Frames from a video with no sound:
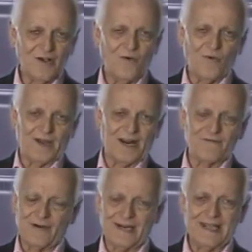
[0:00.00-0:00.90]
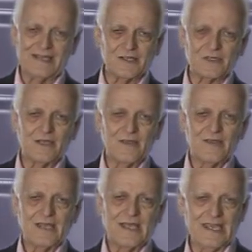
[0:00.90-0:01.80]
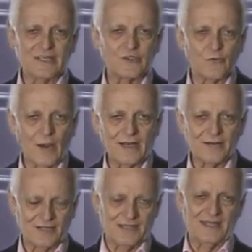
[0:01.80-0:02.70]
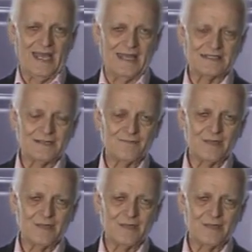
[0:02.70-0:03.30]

Whatever it is, He's greater than that.